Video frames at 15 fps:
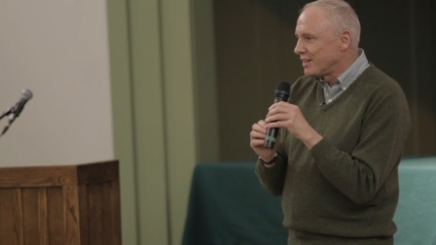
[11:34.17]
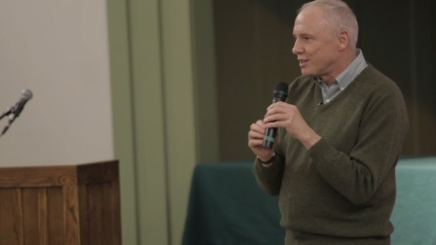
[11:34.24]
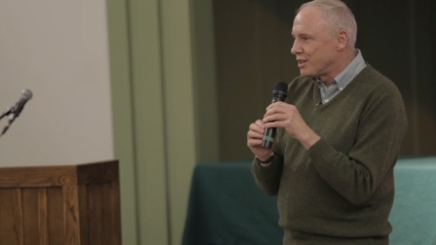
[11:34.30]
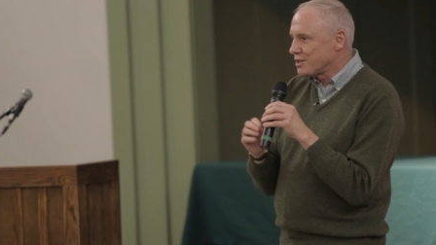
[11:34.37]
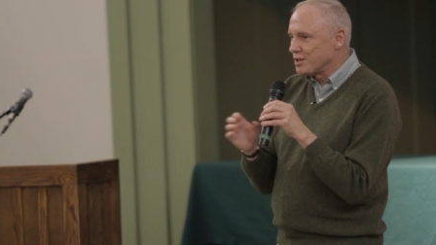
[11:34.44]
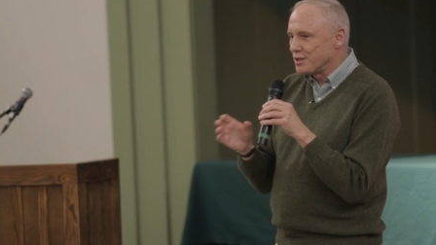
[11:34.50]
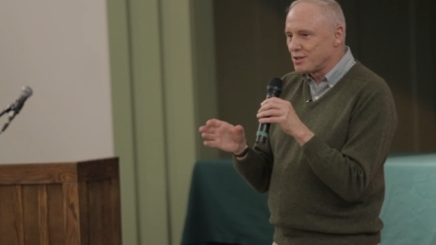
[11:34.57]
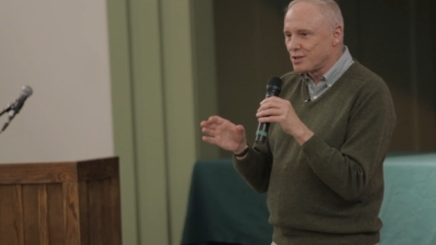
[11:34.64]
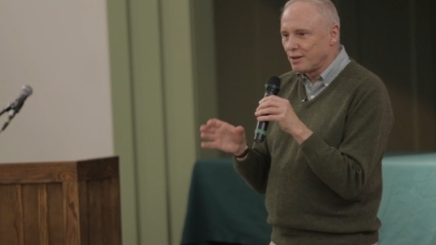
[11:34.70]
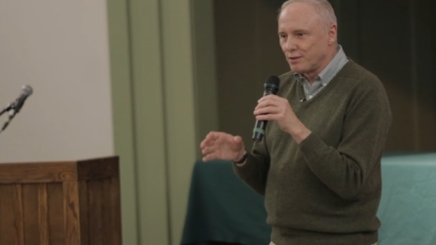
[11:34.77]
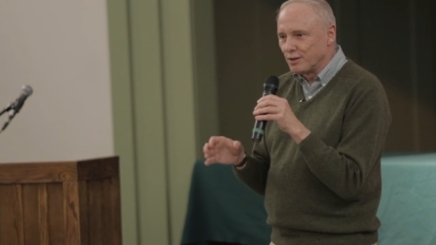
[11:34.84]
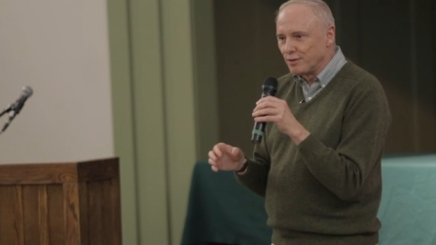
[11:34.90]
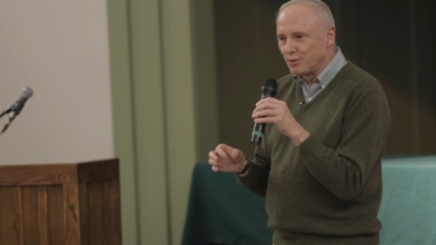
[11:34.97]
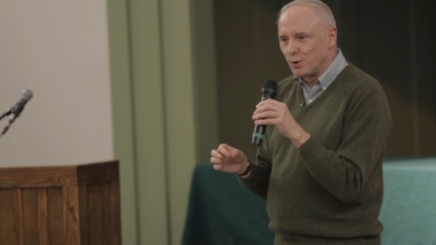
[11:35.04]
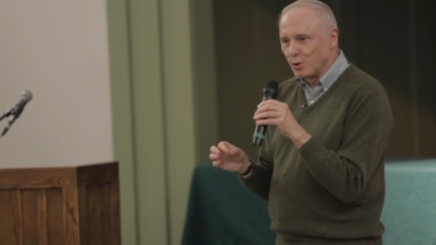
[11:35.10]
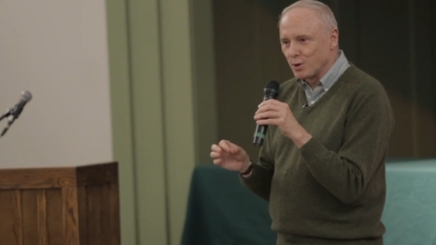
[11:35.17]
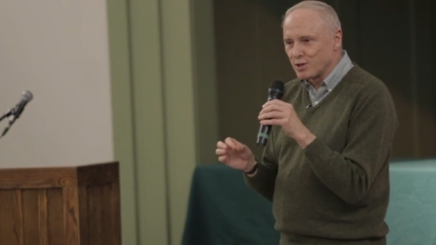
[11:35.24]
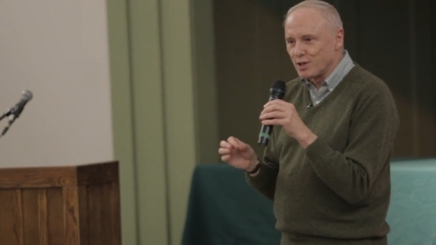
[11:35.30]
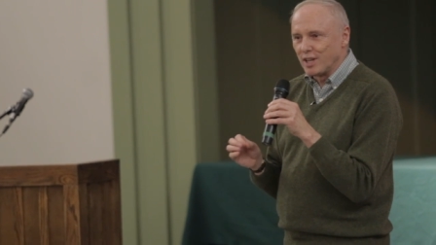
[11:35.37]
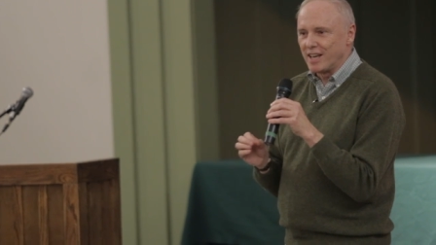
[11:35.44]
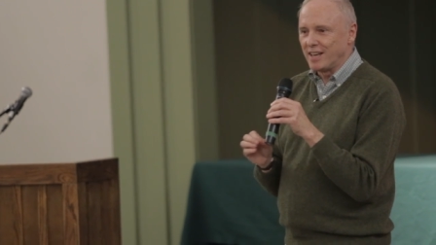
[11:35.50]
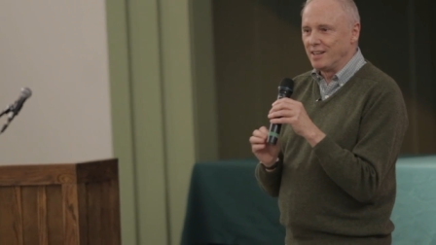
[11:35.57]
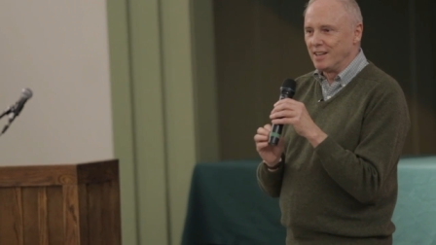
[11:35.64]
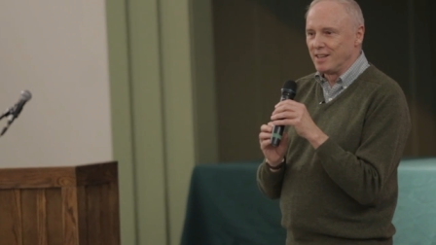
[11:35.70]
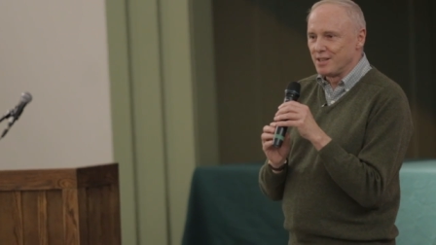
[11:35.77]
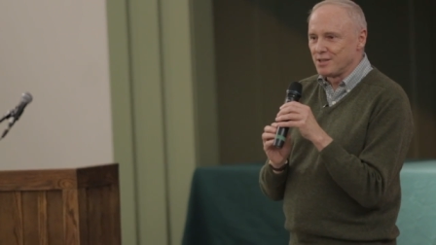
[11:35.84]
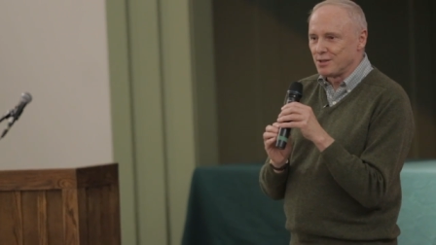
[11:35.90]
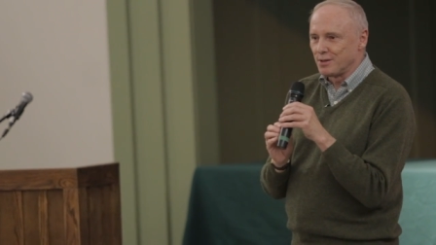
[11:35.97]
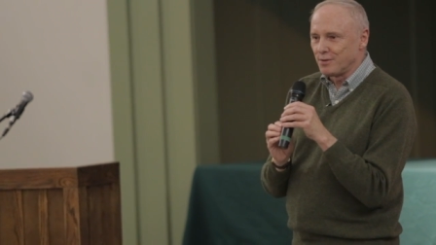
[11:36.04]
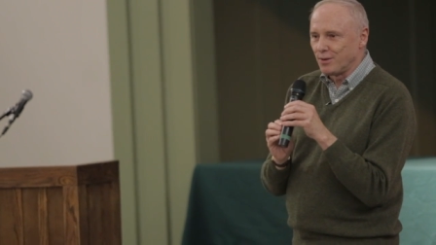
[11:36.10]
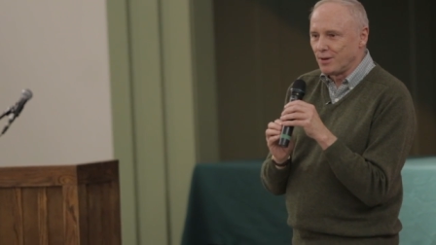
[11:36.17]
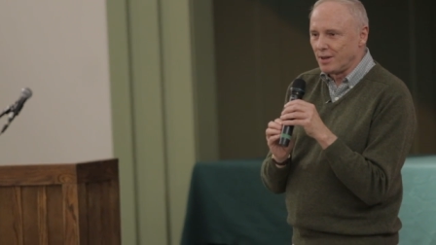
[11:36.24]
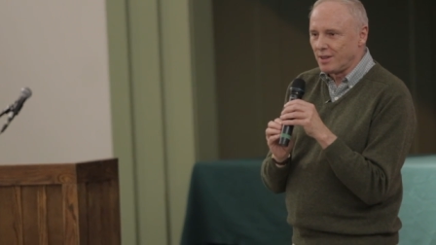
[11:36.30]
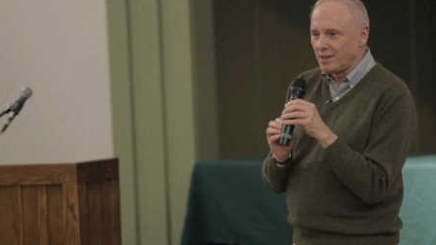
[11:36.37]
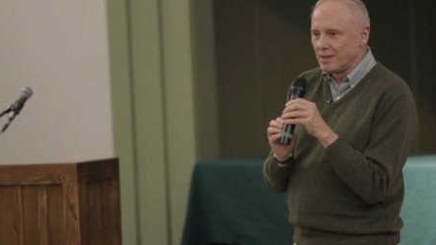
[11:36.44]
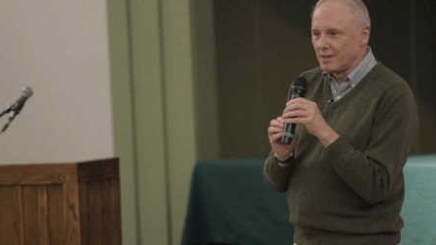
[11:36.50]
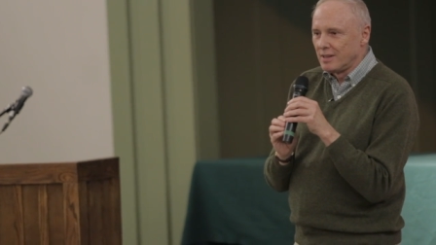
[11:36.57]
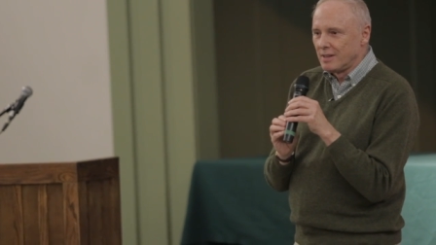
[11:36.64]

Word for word: doesn't suffer fools gladly and so forth.